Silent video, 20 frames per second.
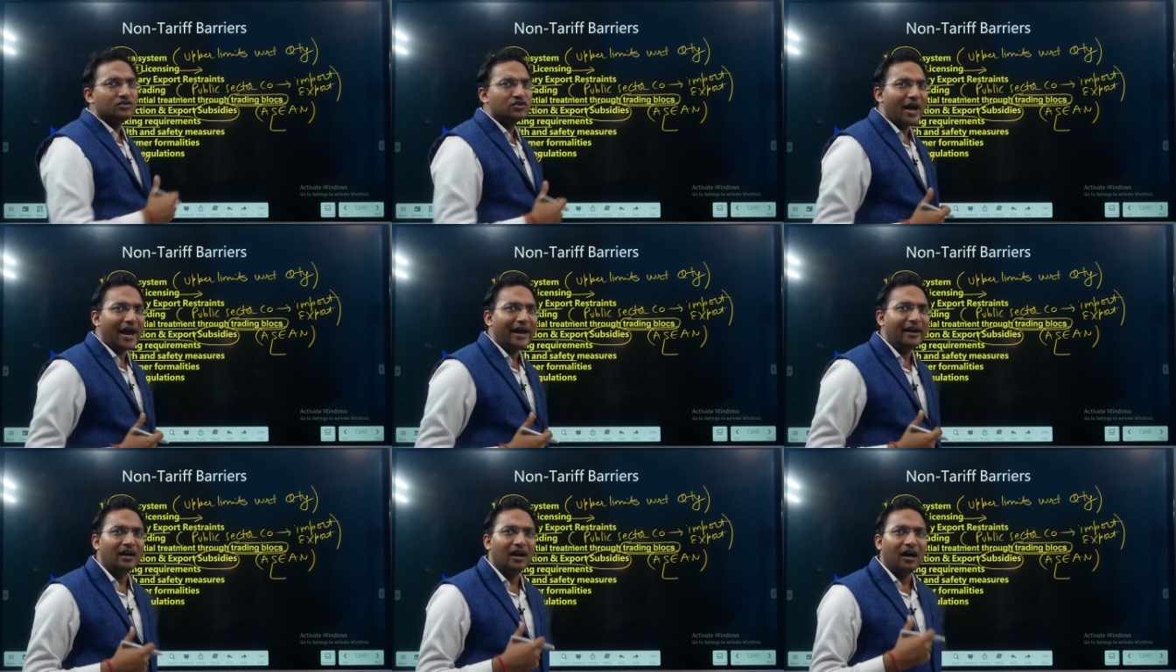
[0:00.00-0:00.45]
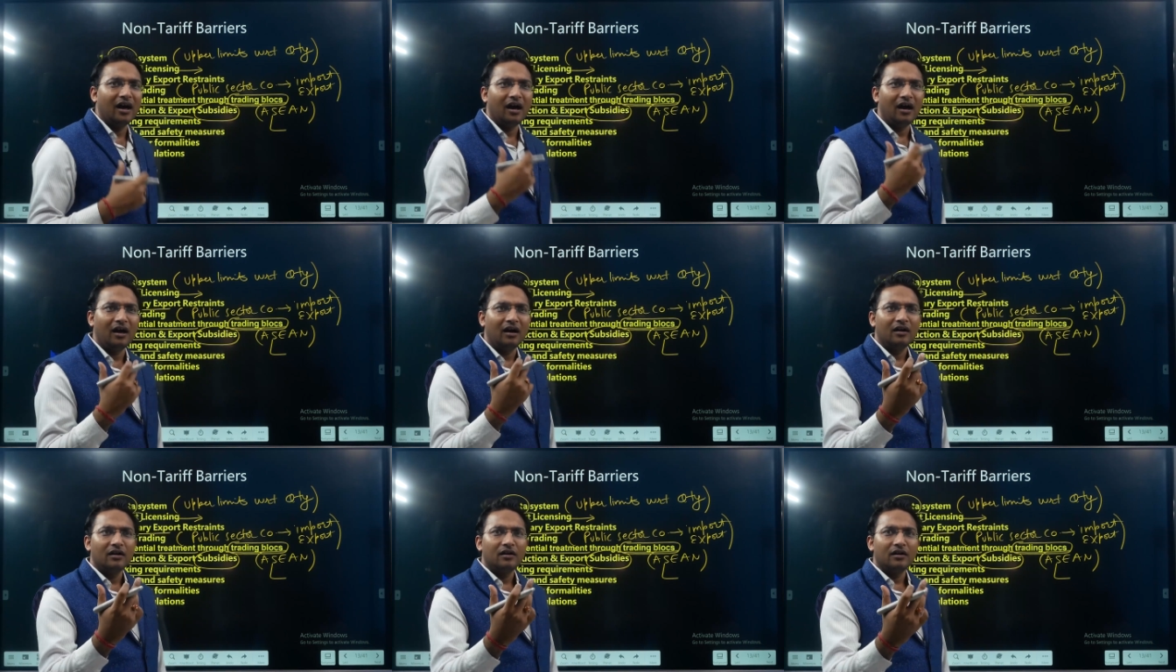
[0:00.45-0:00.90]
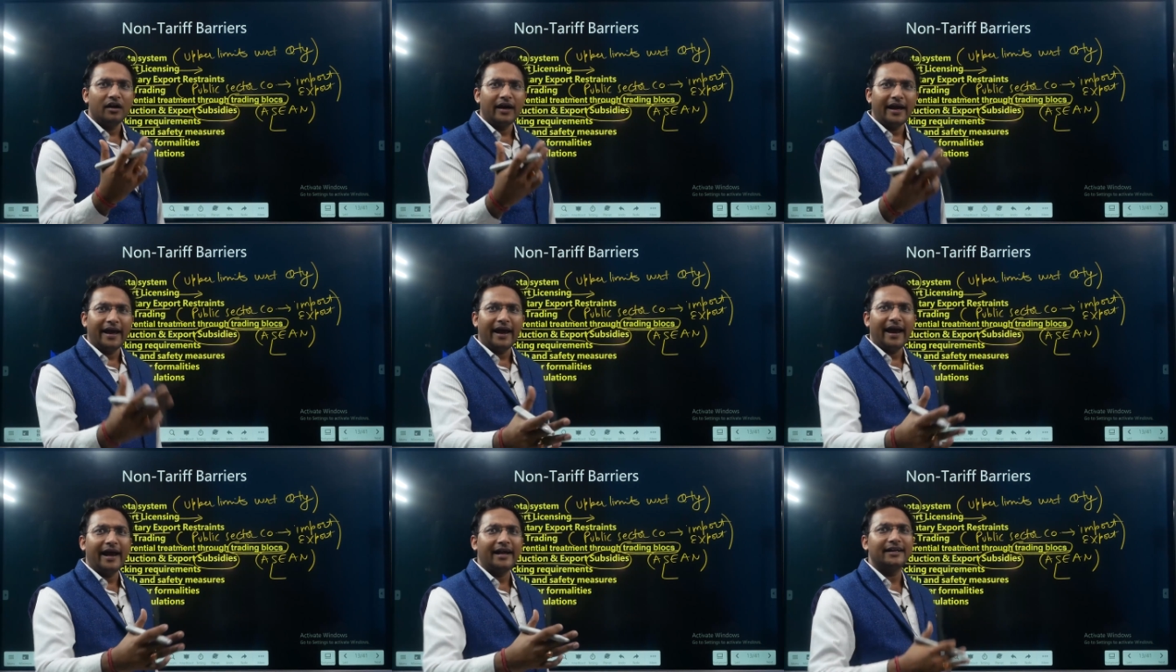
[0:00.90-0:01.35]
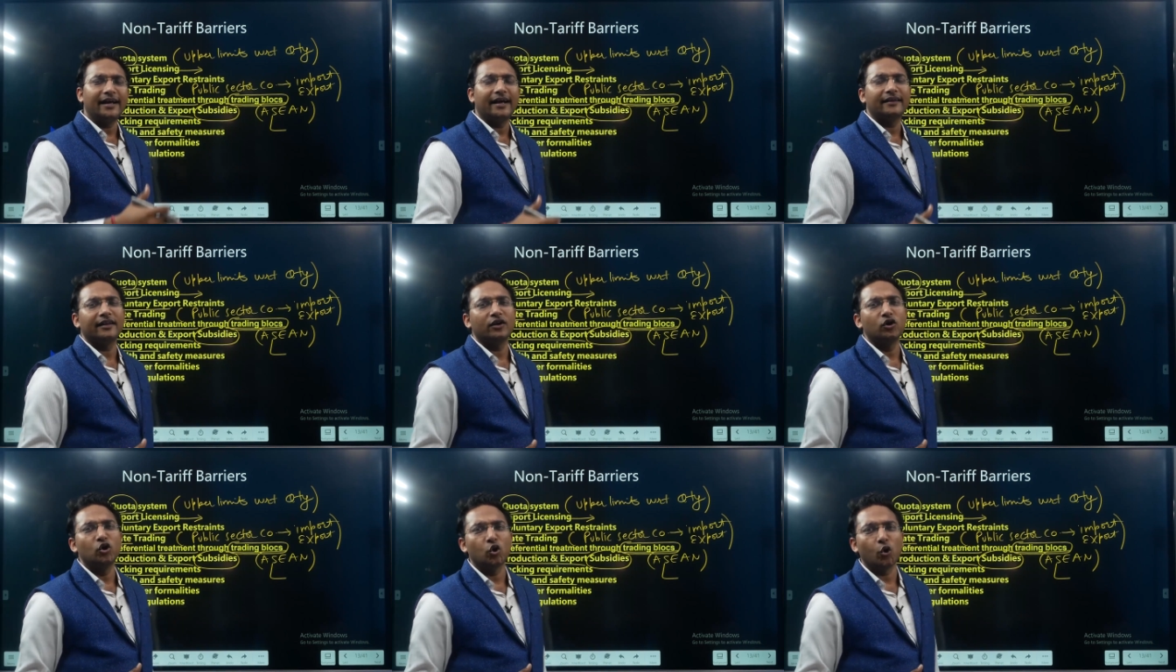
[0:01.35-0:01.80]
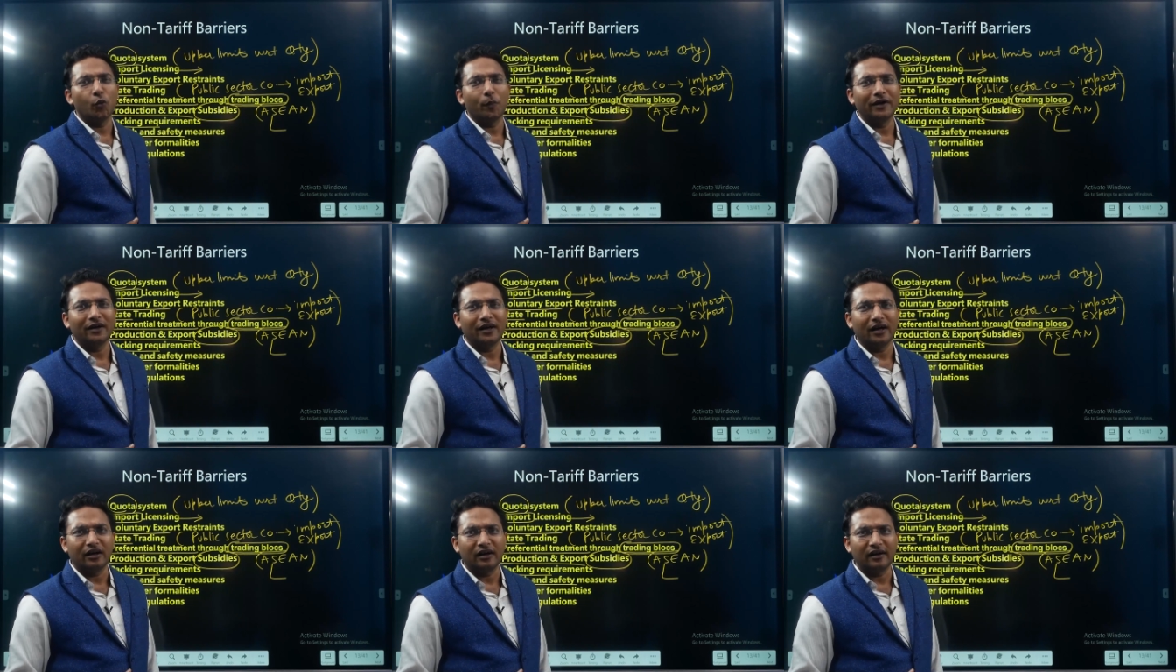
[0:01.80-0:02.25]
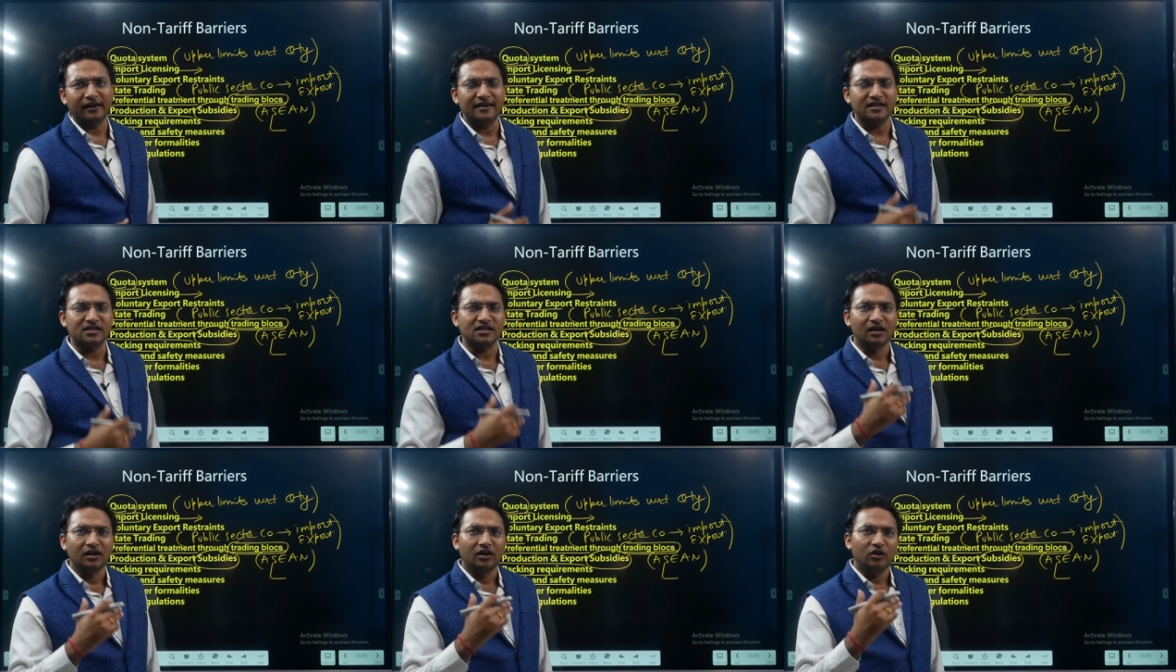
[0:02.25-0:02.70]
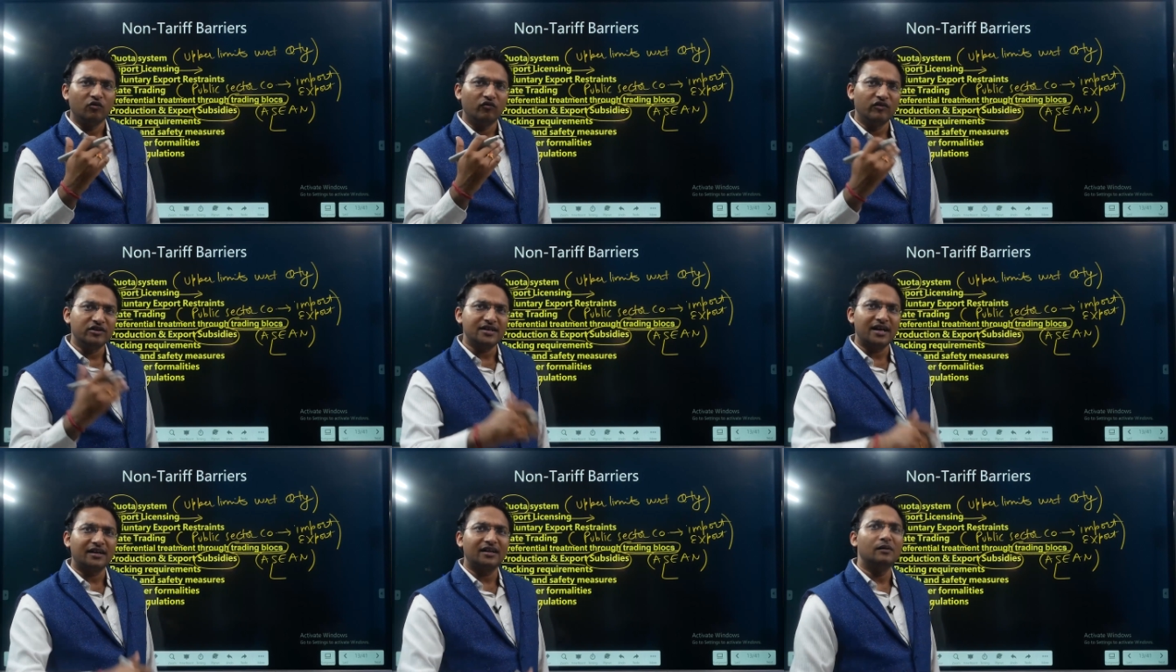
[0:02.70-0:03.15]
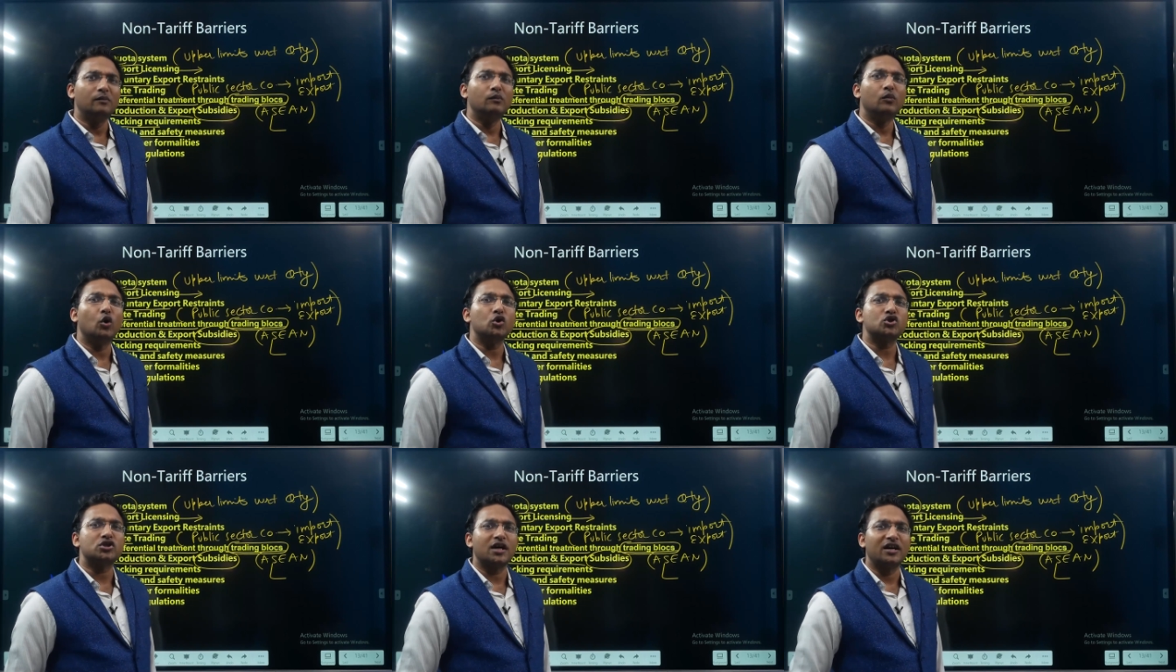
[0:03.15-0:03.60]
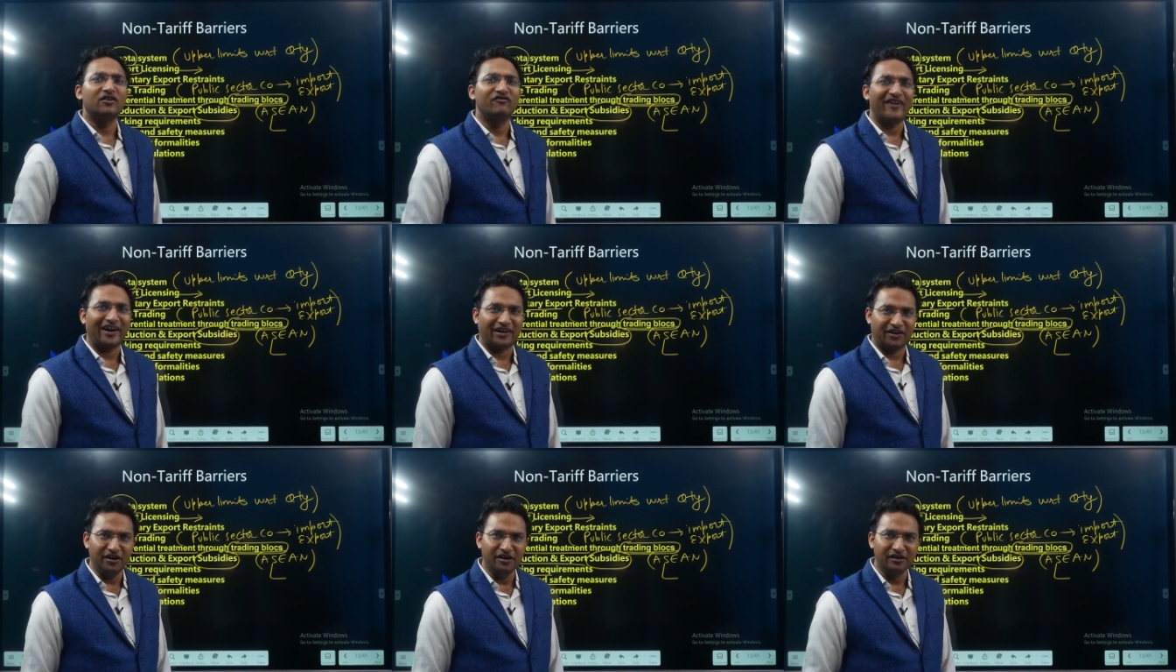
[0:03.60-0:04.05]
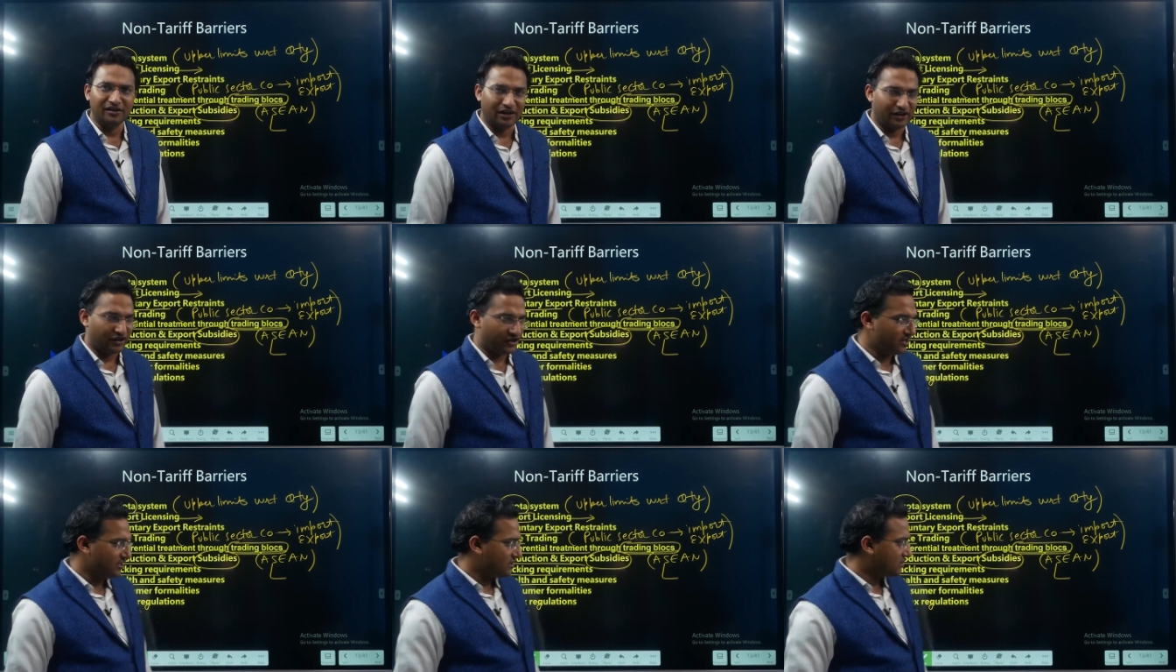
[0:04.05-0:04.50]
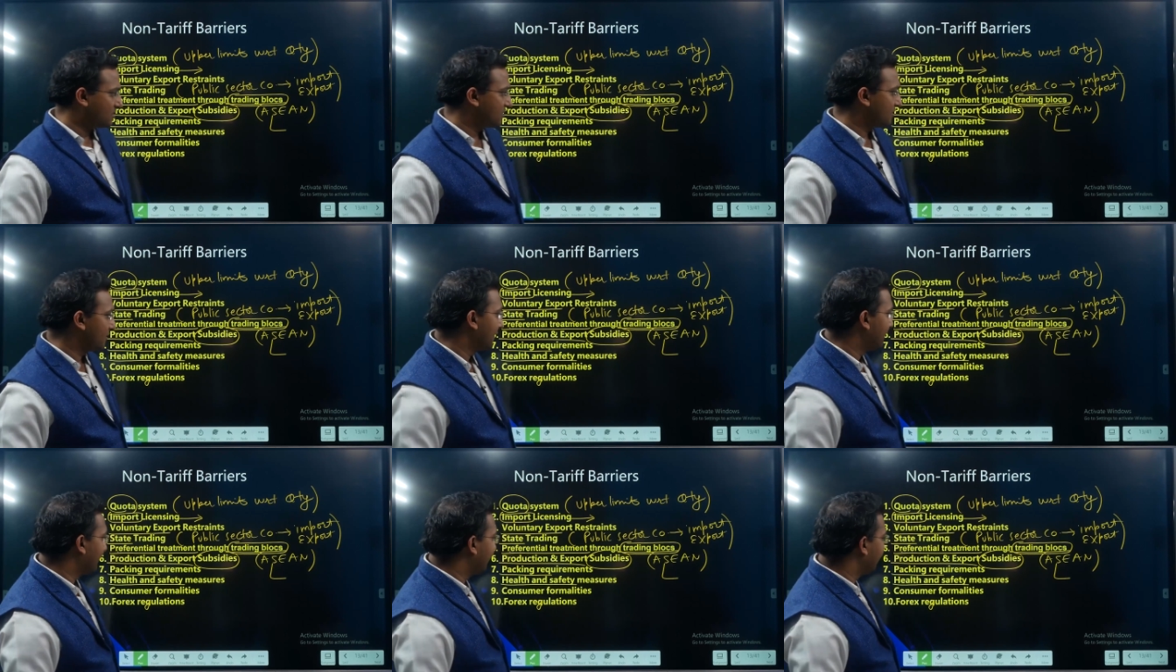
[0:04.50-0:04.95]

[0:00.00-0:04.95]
China and other European countries, which are the most infected countries.